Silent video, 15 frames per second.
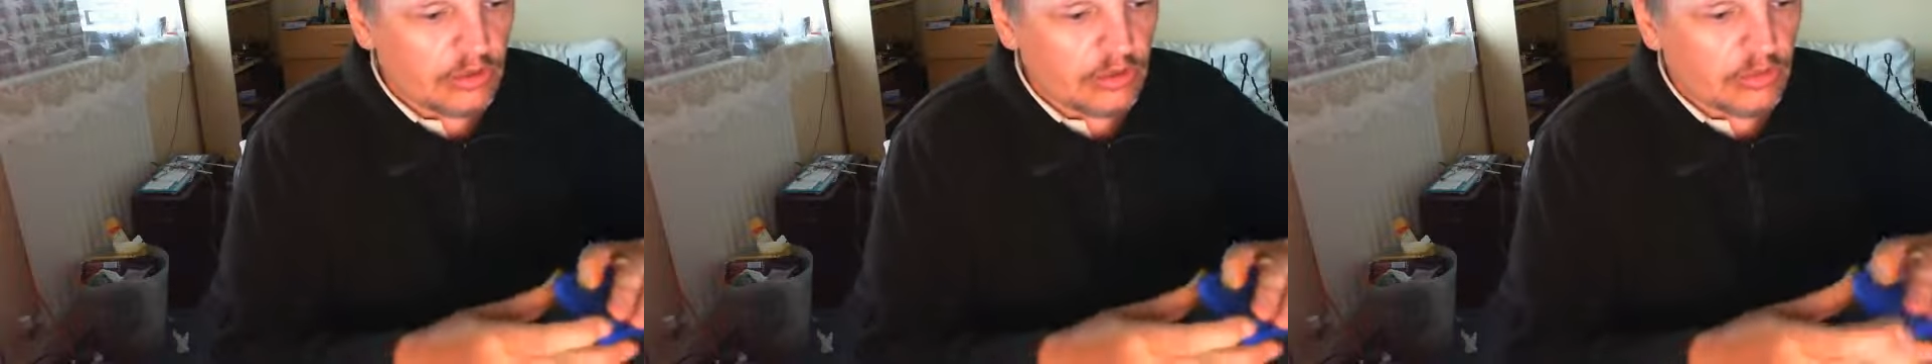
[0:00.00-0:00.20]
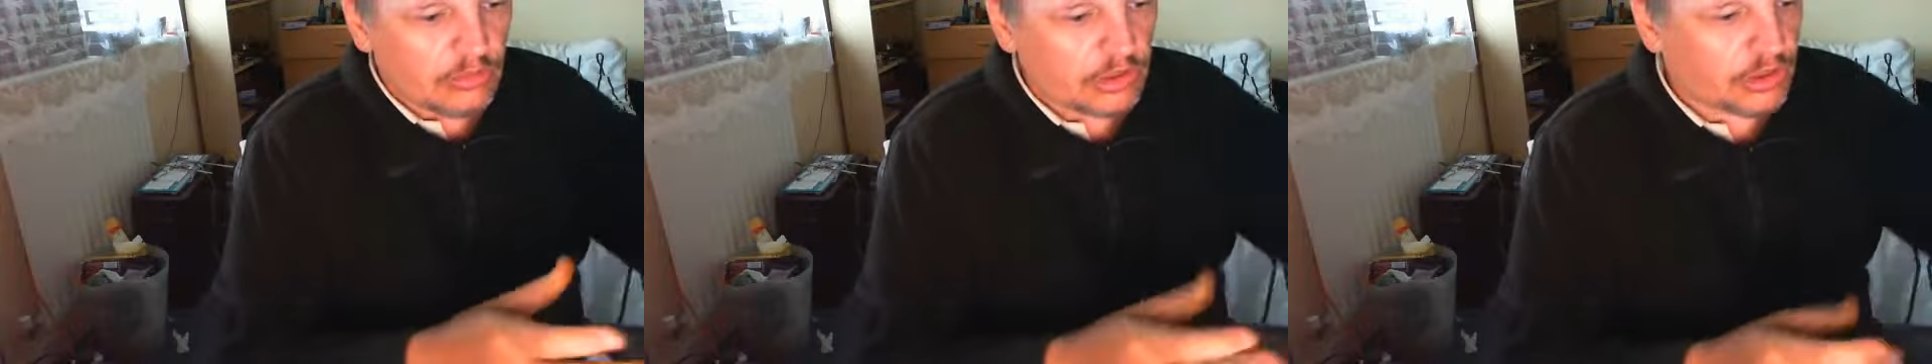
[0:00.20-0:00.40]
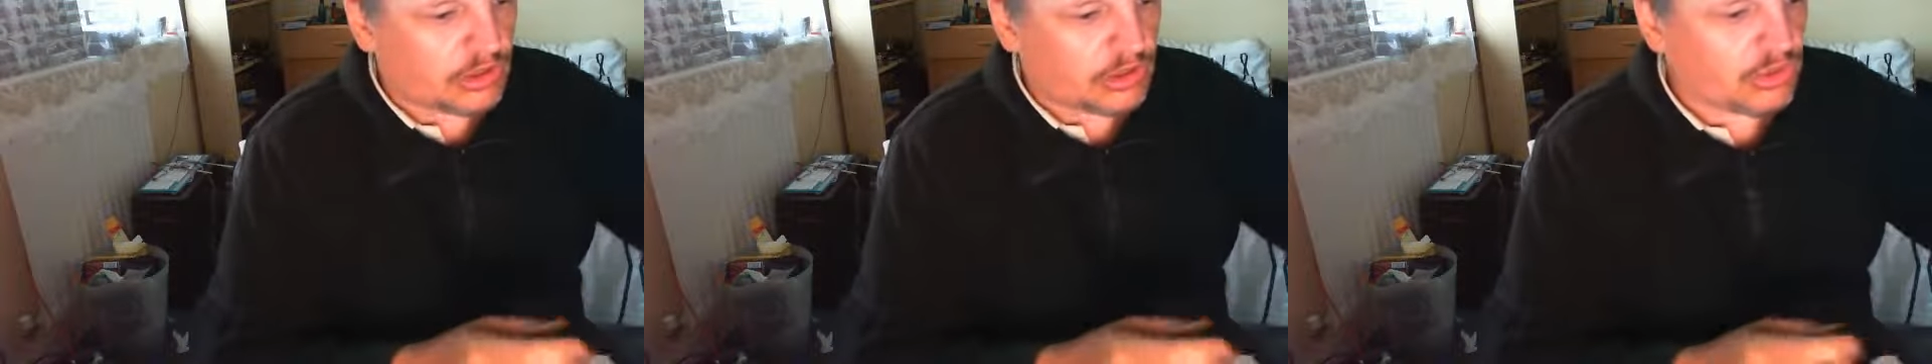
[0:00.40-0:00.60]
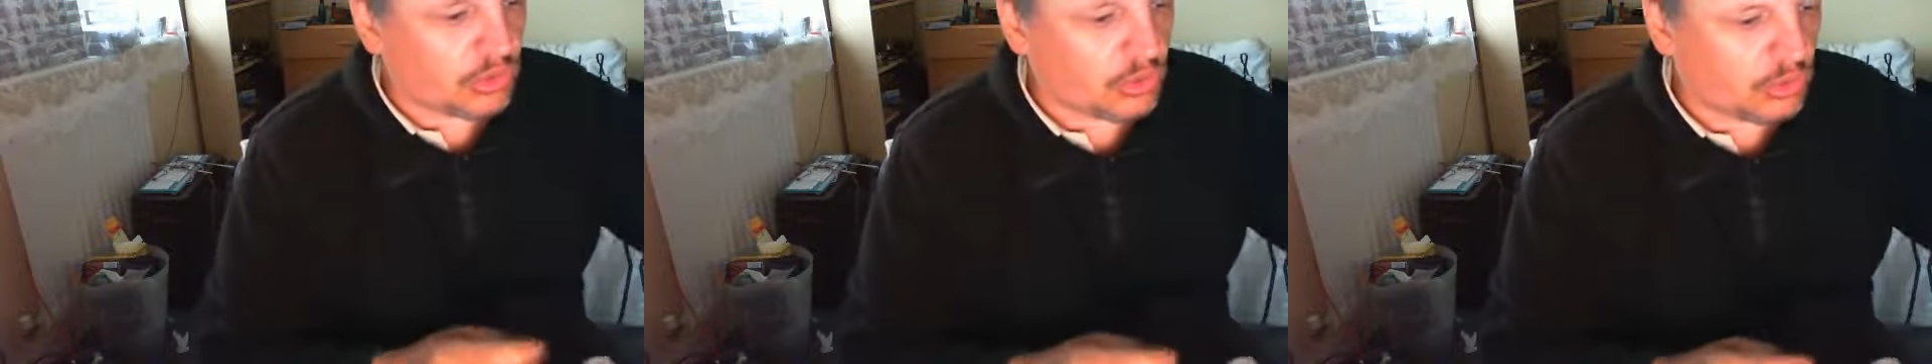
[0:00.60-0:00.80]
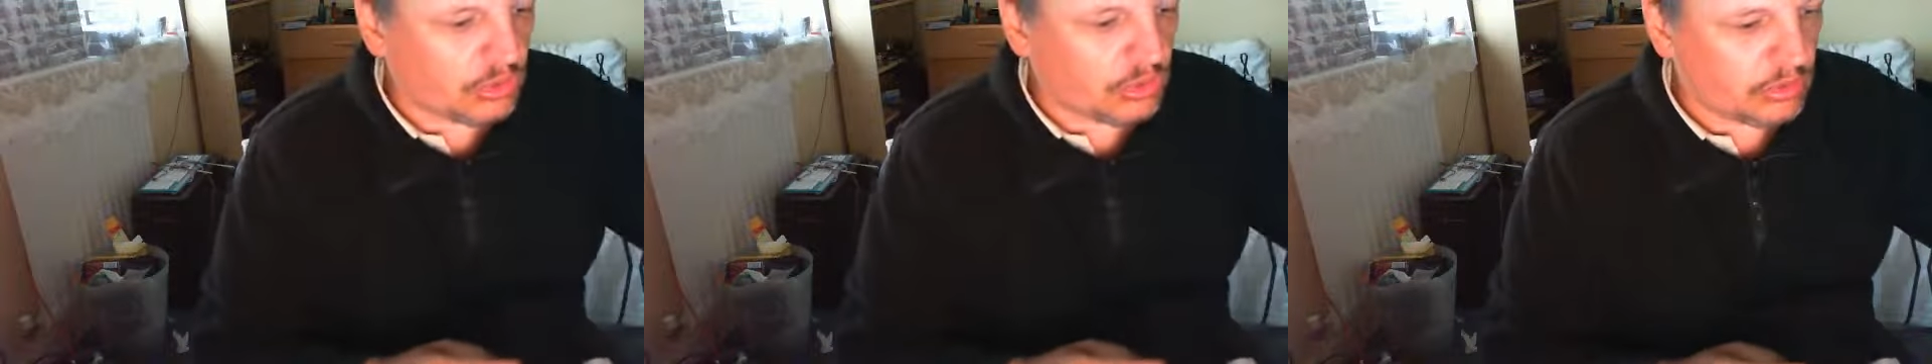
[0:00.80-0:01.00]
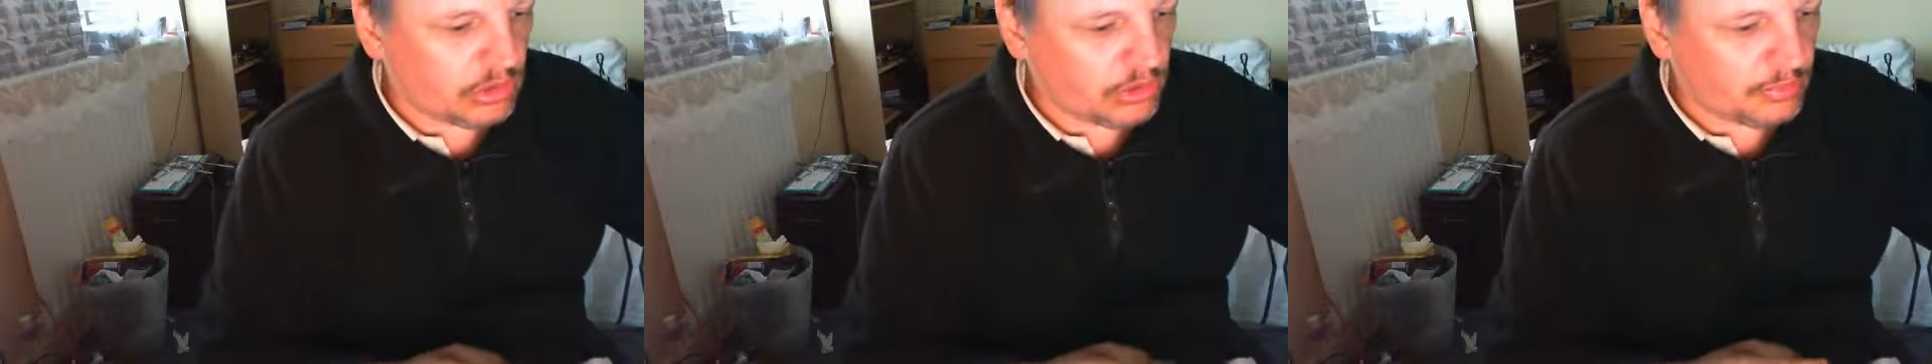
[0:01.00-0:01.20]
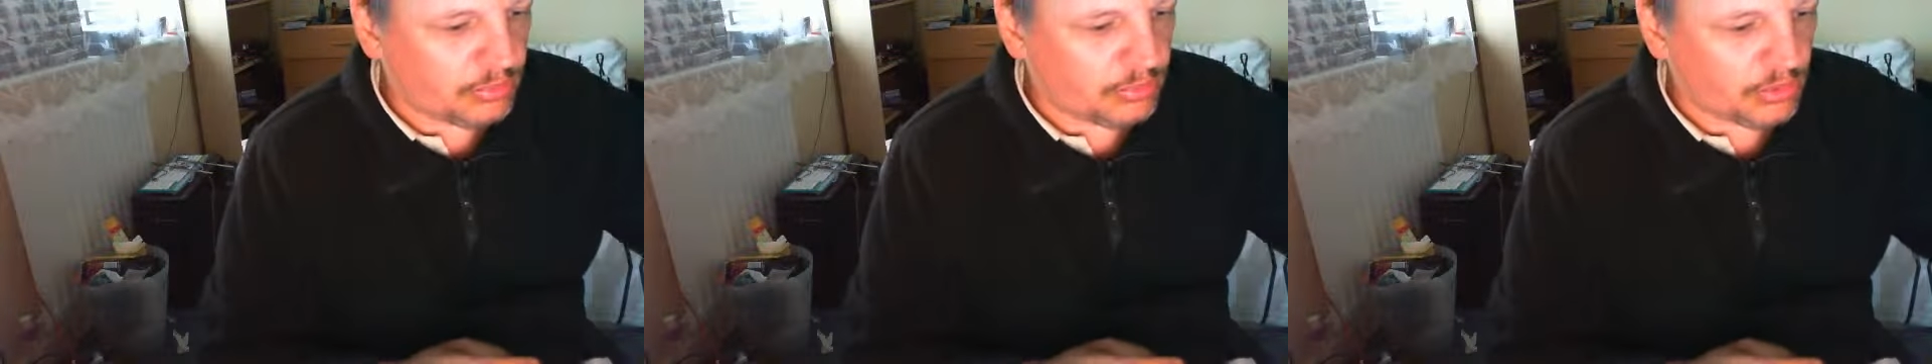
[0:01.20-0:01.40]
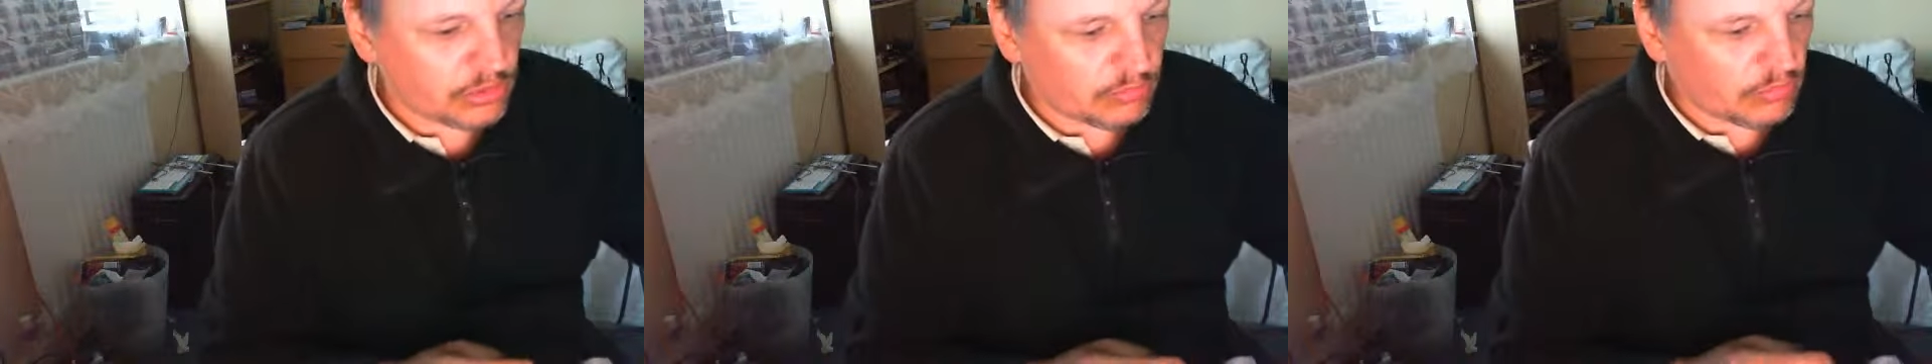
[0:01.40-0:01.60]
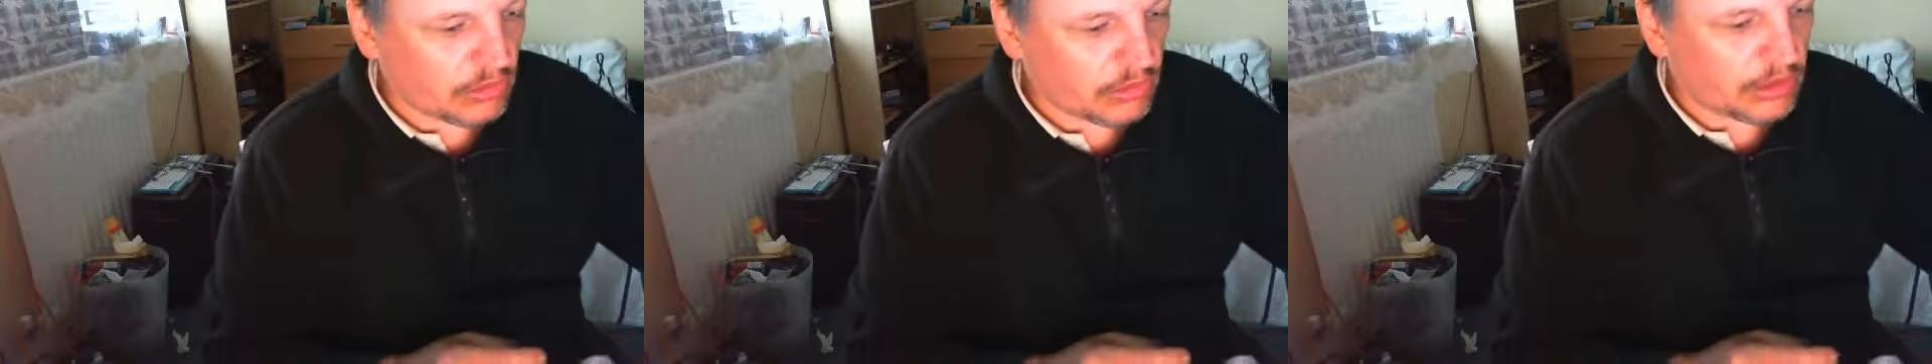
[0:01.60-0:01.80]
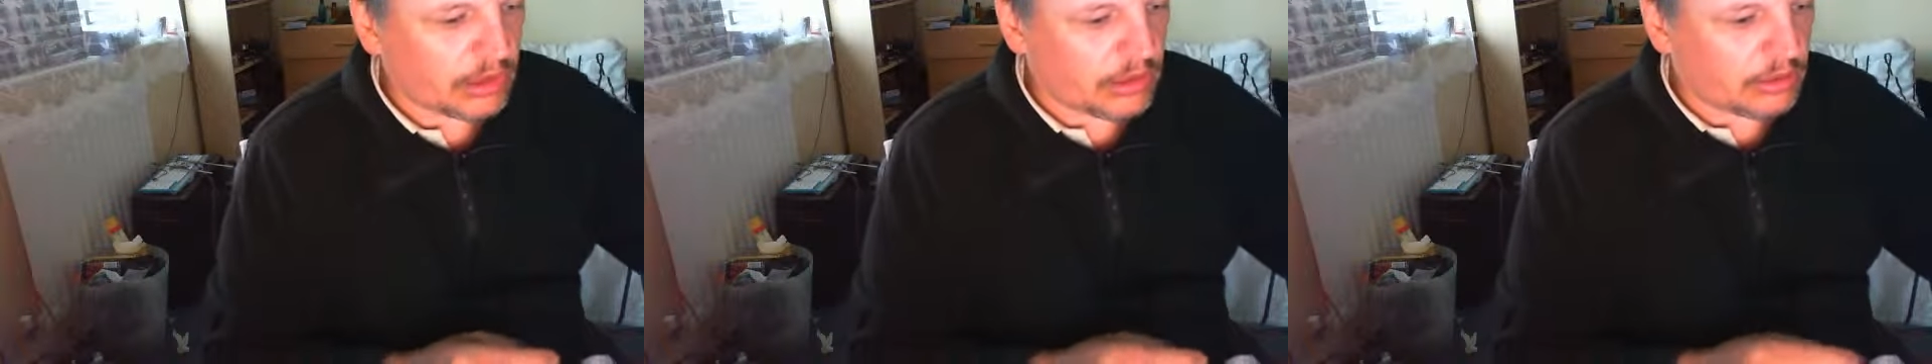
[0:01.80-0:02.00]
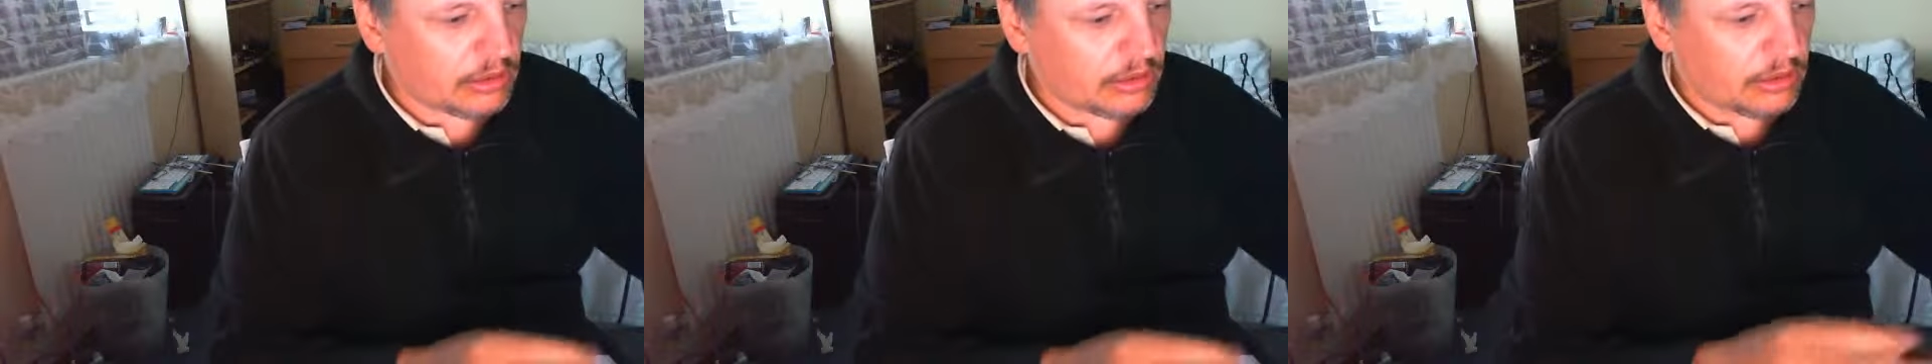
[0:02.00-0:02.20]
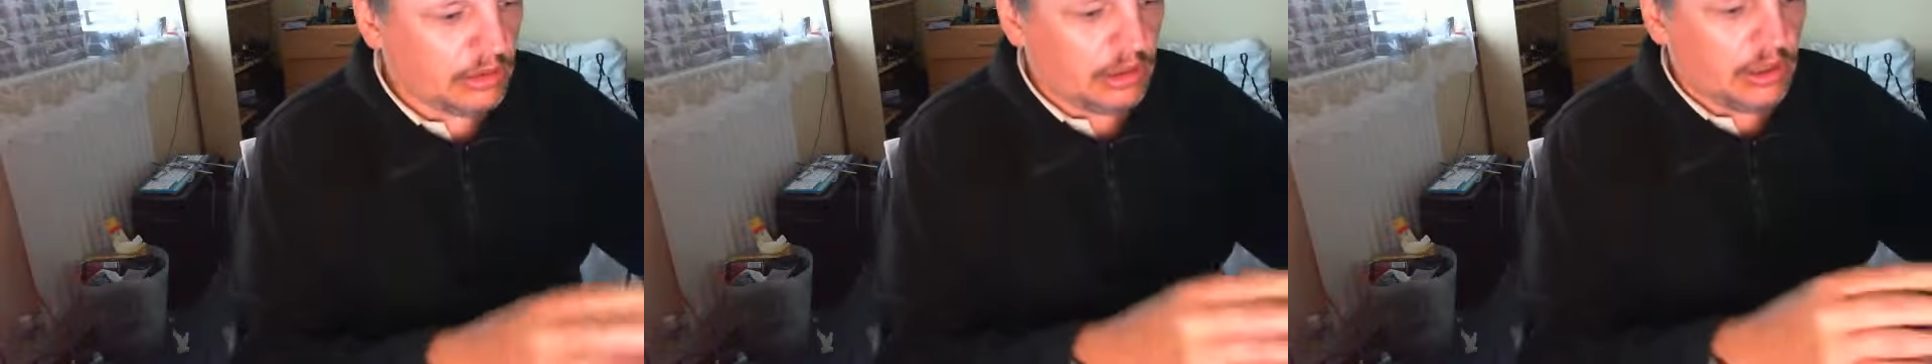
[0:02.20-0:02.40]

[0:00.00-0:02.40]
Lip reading: Got to make sure you push them right down.